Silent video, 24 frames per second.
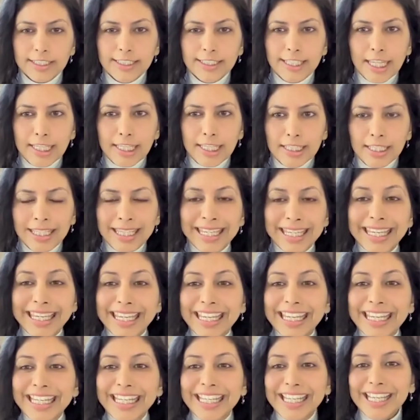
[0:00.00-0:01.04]
then
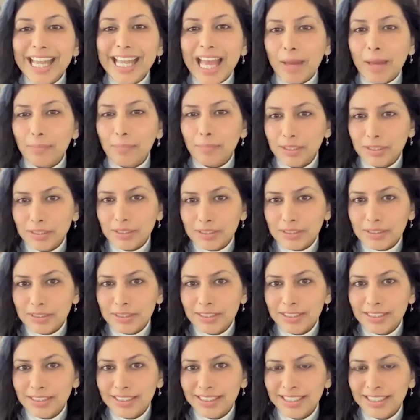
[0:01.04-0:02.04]
healing happens.